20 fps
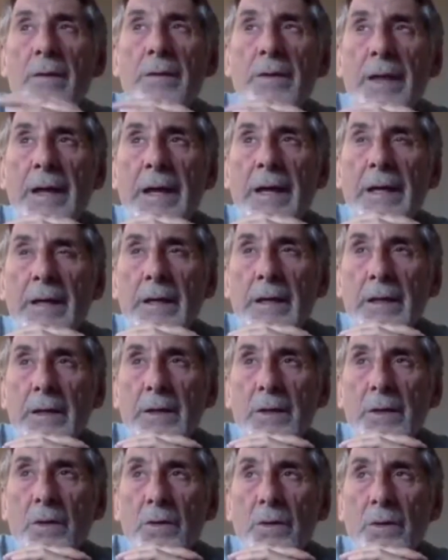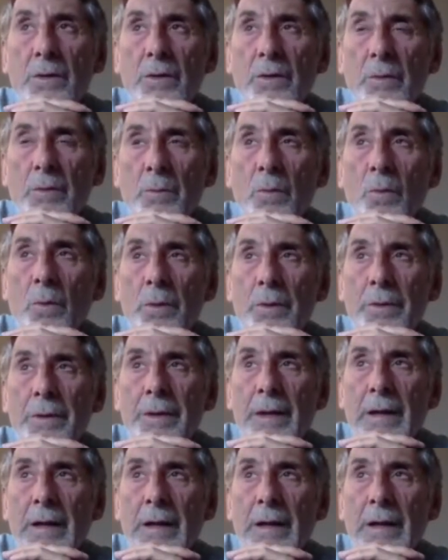that the more that